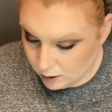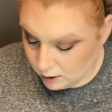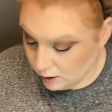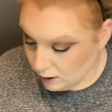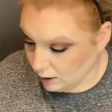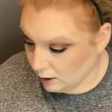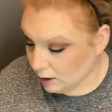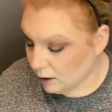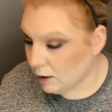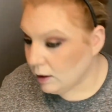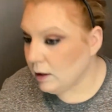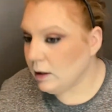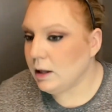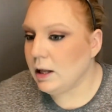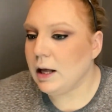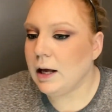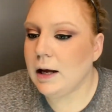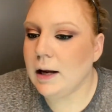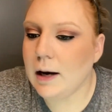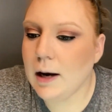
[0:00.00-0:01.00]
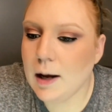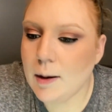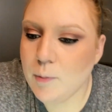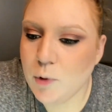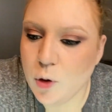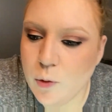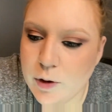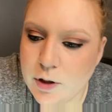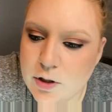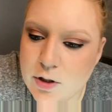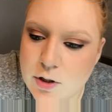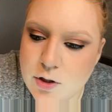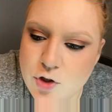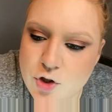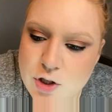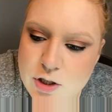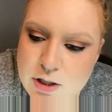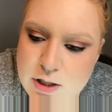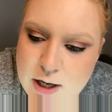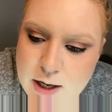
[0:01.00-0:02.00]
And then I'm going to
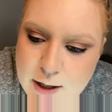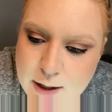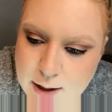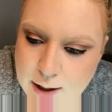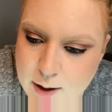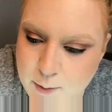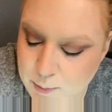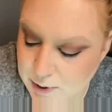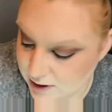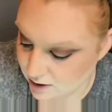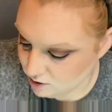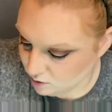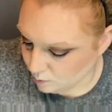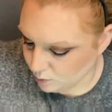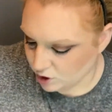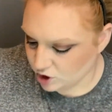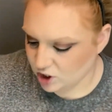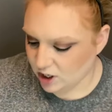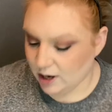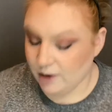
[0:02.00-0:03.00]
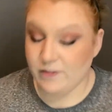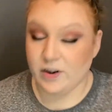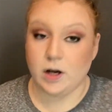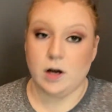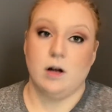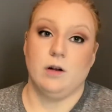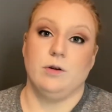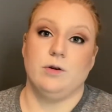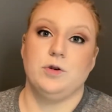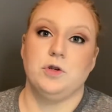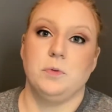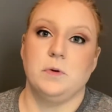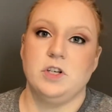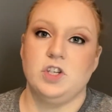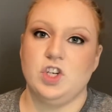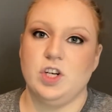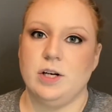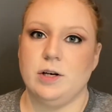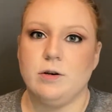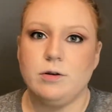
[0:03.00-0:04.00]
just take a pencil brush. I have a color
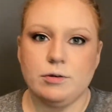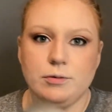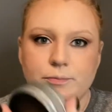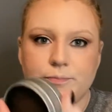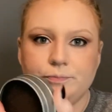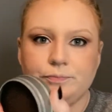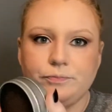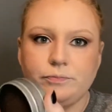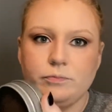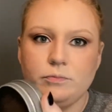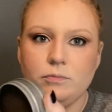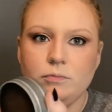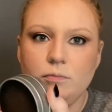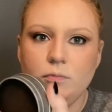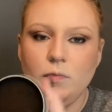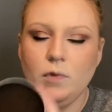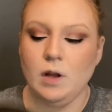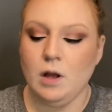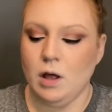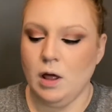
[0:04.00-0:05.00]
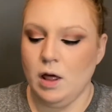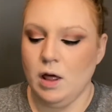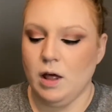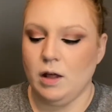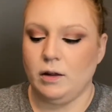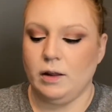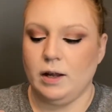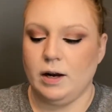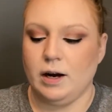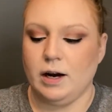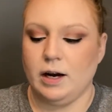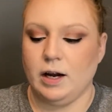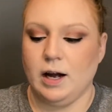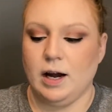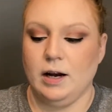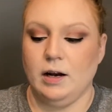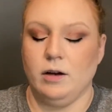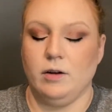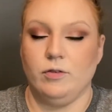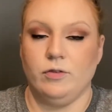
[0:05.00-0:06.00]
switch here that I
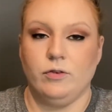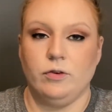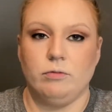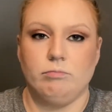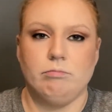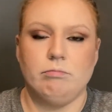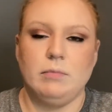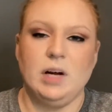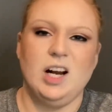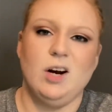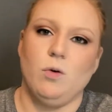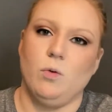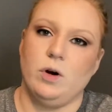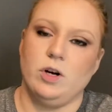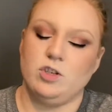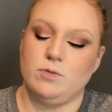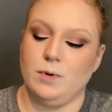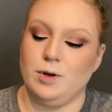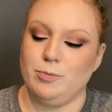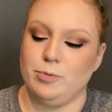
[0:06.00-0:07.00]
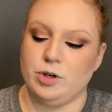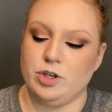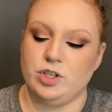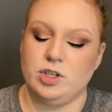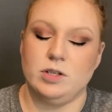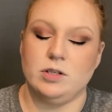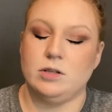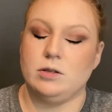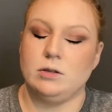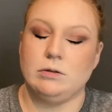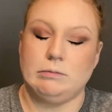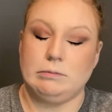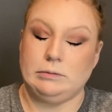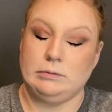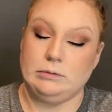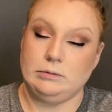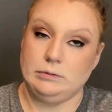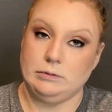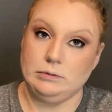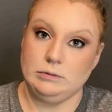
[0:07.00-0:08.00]
don't wash my brushes
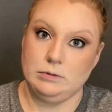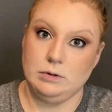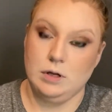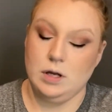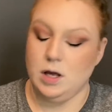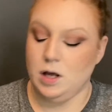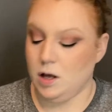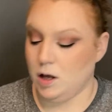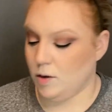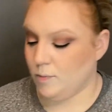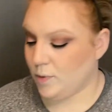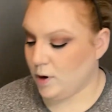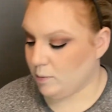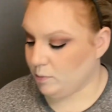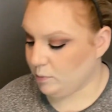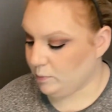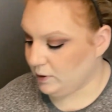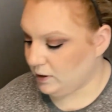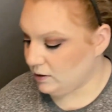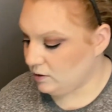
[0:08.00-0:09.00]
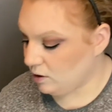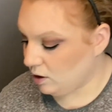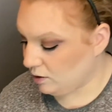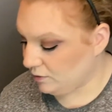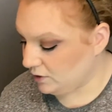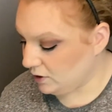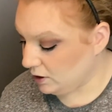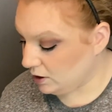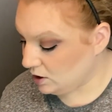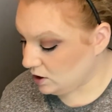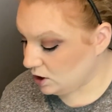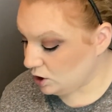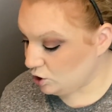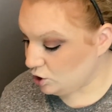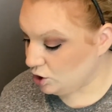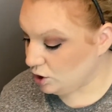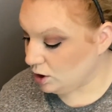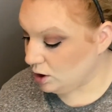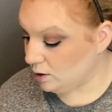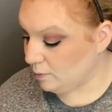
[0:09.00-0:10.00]
probably as often as I
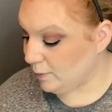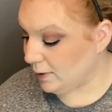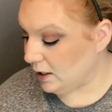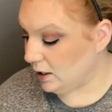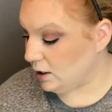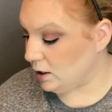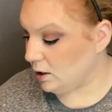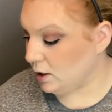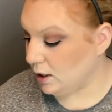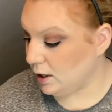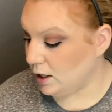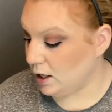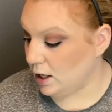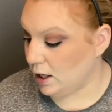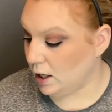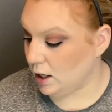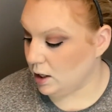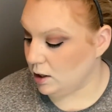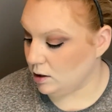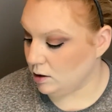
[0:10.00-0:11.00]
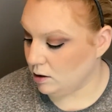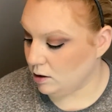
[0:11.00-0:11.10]
should, but hey.